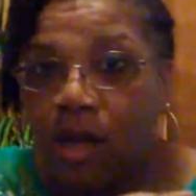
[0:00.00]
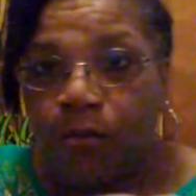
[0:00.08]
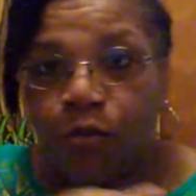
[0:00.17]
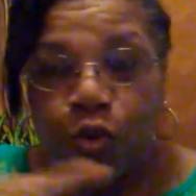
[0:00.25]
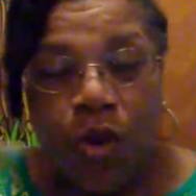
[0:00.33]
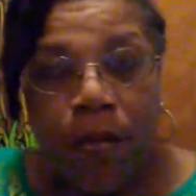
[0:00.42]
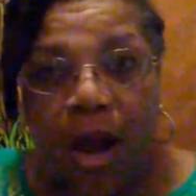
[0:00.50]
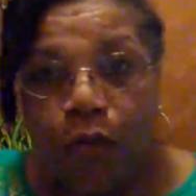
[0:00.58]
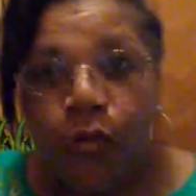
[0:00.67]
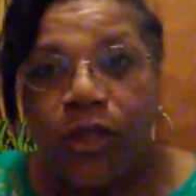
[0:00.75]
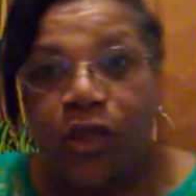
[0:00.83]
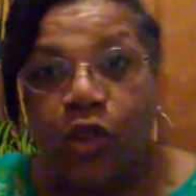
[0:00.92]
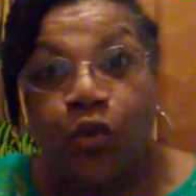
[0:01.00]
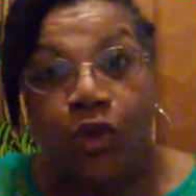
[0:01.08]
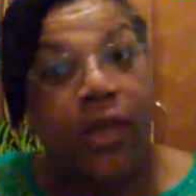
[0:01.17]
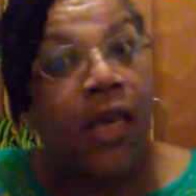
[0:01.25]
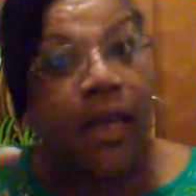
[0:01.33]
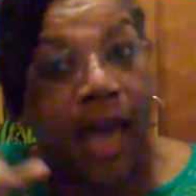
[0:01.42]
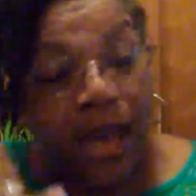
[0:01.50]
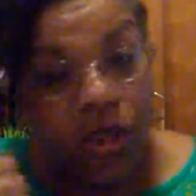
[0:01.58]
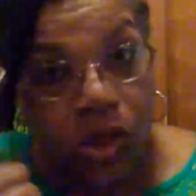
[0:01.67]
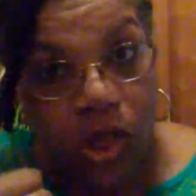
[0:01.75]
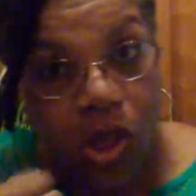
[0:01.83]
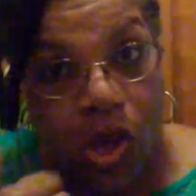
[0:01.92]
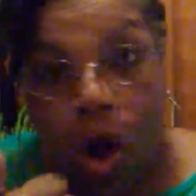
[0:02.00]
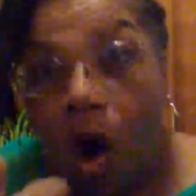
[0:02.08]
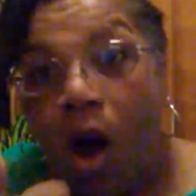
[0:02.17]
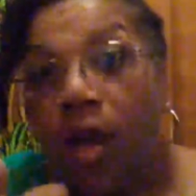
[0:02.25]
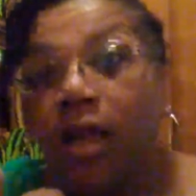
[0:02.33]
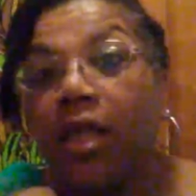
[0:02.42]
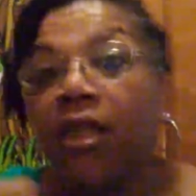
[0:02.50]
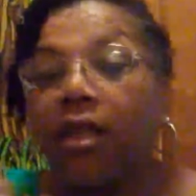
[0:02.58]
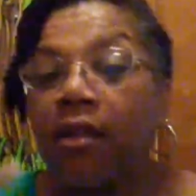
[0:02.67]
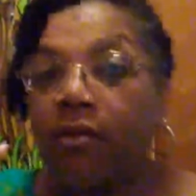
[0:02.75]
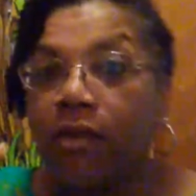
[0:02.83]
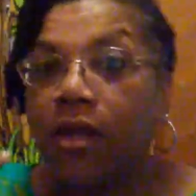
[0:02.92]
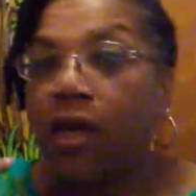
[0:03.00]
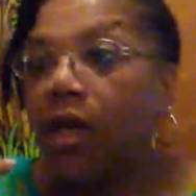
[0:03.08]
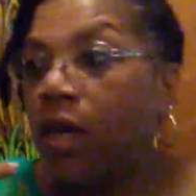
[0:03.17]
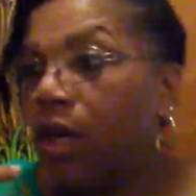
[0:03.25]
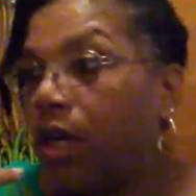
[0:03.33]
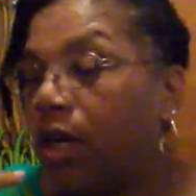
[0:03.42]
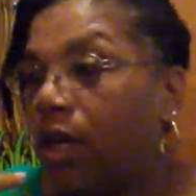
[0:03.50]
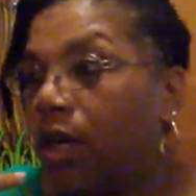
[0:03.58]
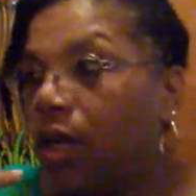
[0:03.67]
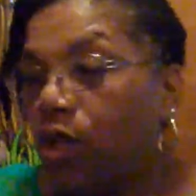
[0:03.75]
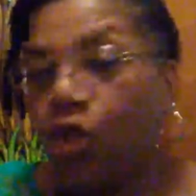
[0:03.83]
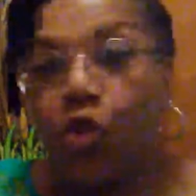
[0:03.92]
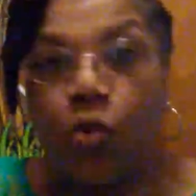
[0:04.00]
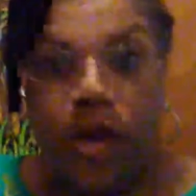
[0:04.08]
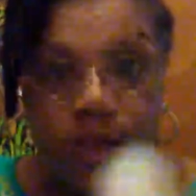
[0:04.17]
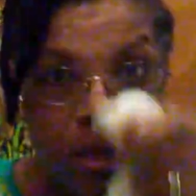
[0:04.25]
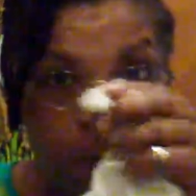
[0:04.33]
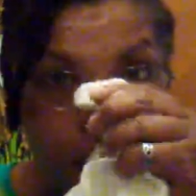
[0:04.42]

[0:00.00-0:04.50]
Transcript: um, doing my research and actually calling the uh, U.S.